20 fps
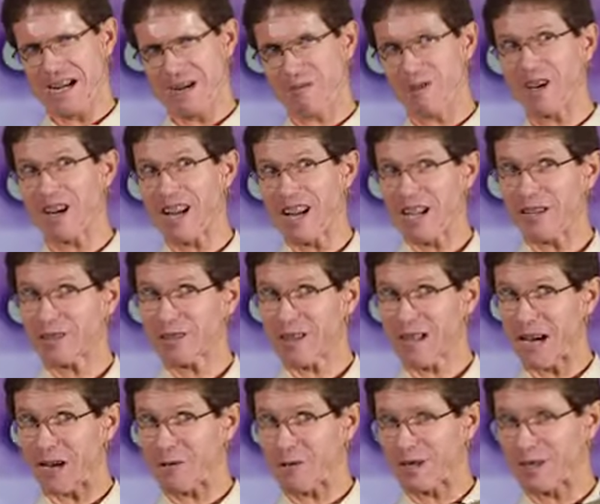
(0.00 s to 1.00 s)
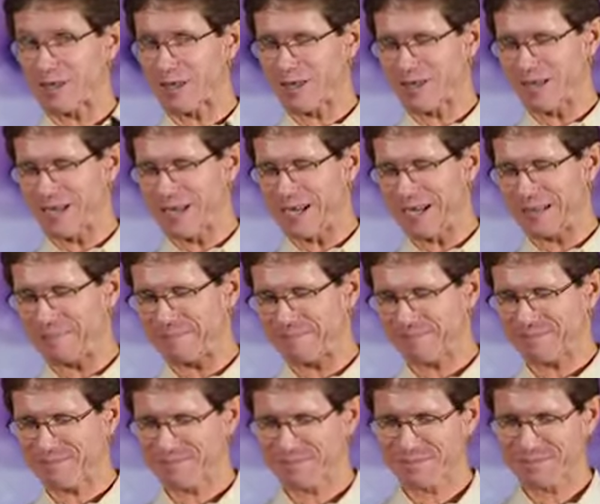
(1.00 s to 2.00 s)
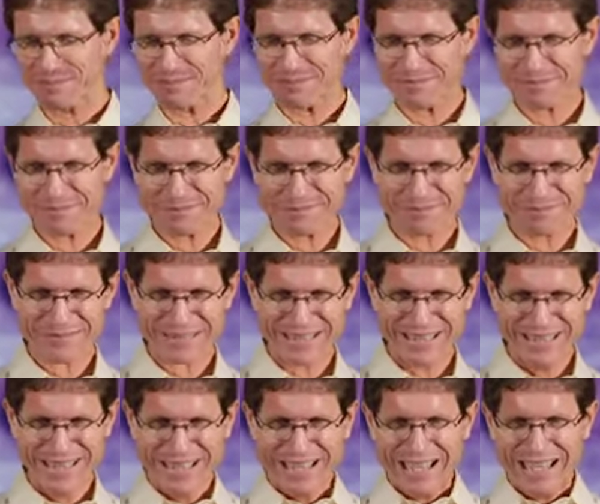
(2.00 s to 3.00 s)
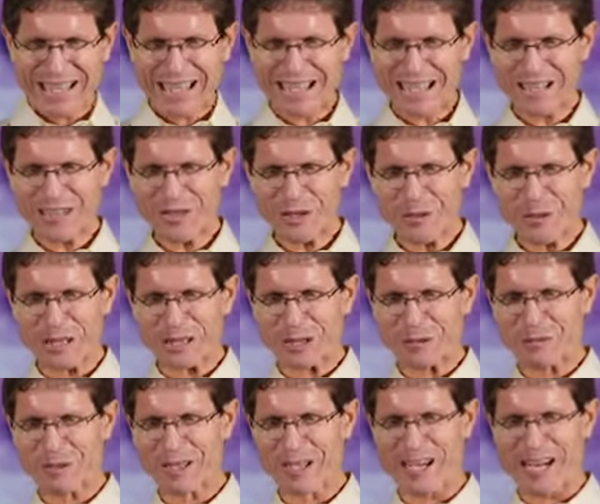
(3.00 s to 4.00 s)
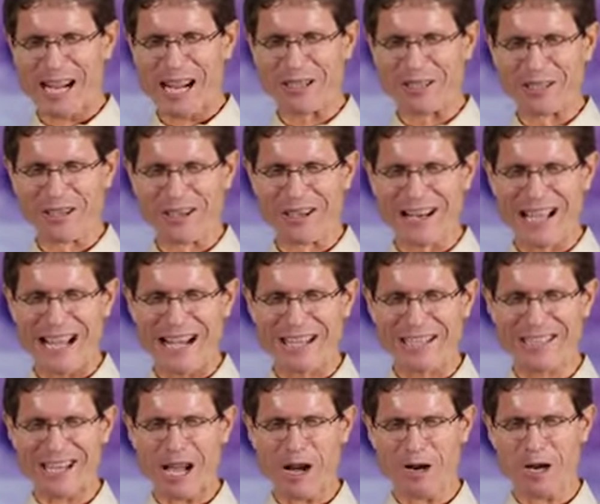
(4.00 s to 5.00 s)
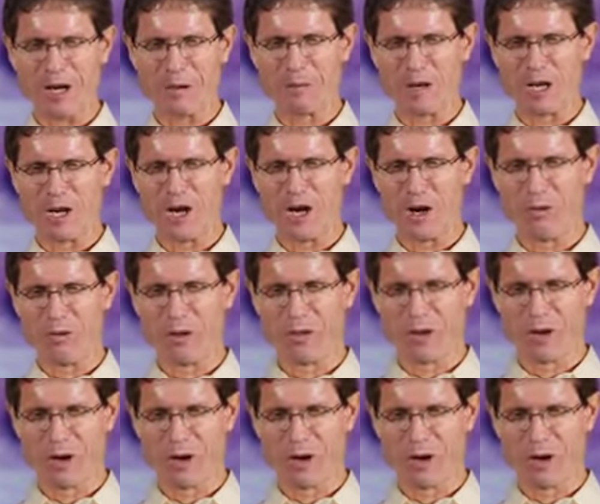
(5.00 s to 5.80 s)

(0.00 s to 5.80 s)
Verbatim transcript: We're going to answer that question tonight. And another question we're going to answer tonight is how can we know whether